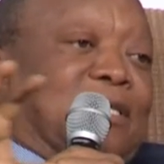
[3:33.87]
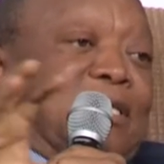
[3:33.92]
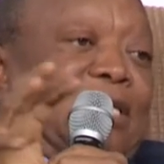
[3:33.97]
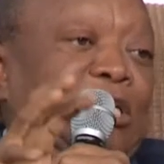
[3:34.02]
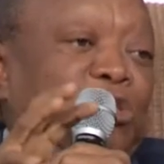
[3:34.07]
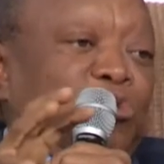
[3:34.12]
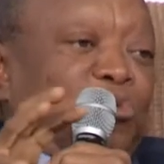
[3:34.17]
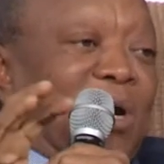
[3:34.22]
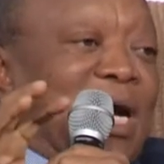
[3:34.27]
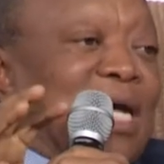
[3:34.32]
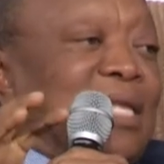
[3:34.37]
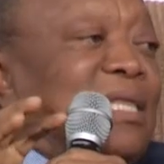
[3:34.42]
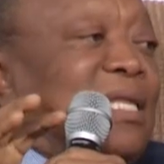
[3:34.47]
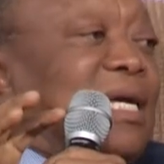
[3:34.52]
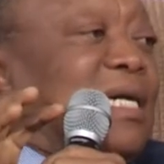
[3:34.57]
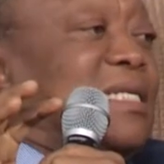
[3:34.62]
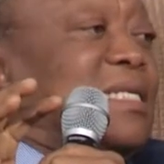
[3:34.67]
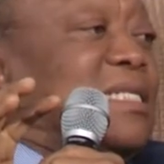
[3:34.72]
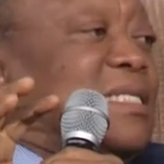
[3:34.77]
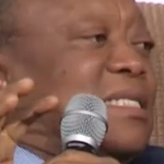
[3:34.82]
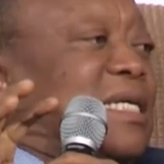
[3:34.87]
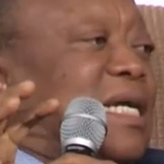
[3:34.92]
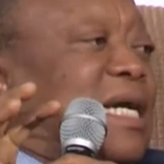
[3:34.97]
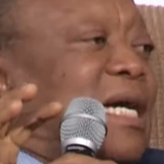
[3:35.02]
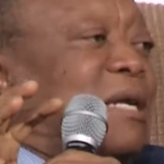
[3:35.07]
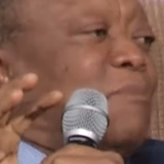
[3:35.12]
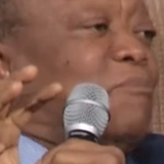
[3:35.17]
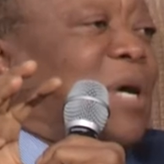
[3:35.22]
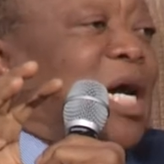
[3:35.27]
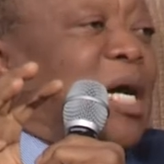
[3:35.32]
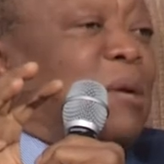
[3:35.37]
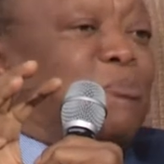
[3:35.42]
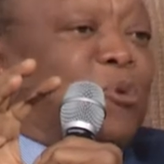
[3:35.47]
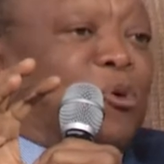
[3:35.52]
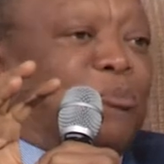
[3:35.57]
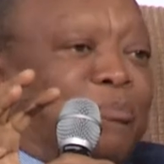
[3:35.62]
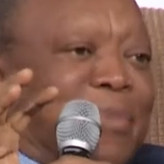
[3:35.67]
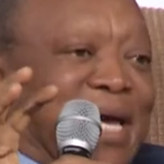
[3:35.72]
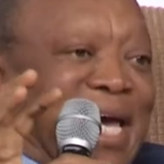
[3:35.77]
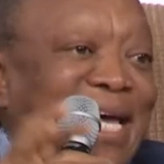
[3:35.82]
There's one that is run by
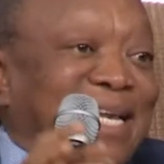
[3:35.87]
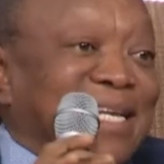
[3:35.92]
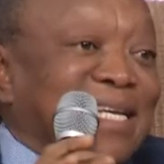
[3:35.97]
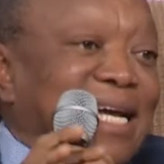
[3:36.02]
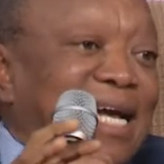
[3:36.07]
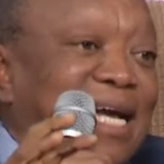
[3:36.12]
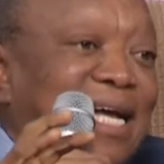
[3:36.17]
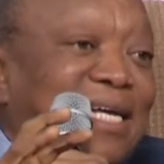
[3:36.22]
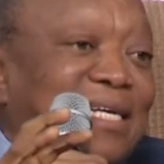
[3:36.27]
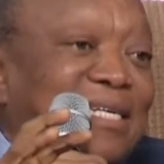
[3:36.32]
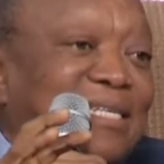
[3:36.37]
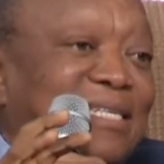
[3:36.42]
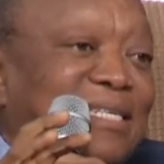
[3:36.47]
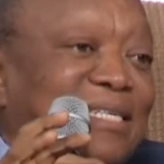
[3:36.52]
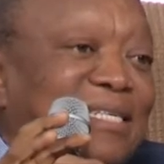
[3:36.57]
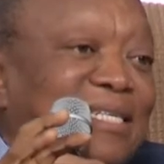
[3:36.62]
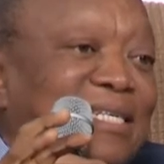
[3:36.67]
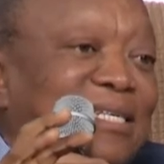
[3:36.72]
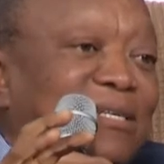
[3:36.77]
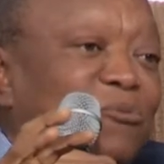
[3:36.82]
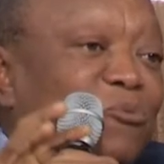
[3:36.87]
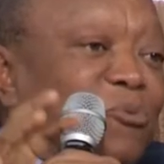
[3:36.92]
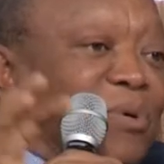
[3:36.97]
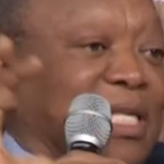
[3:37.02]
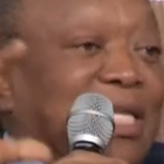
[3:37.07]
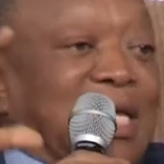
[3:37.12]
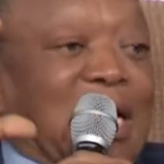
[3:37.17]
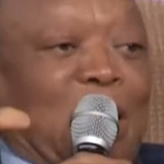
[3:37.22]
Bombardier with